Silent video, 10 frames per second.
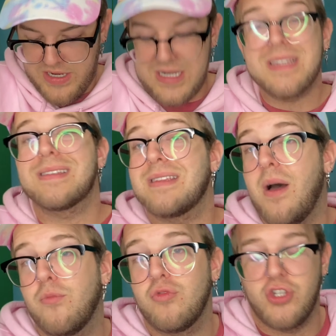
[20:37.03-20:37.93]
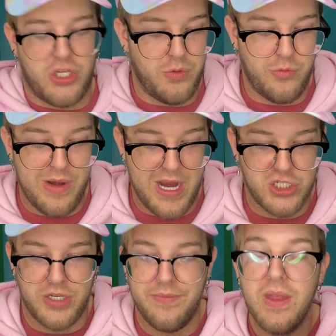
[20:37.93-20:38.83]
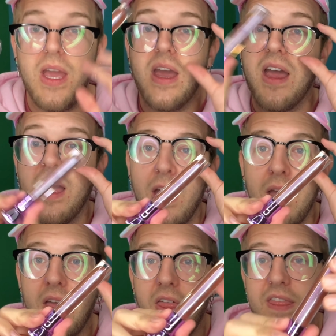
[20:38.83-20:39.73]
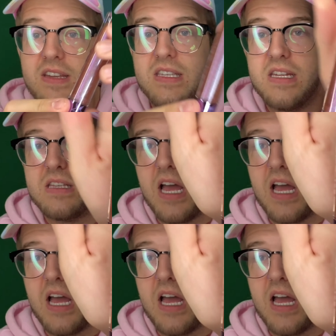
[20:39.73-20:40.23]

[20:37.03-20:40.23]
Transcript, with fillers: getting some genuine reaction. This is,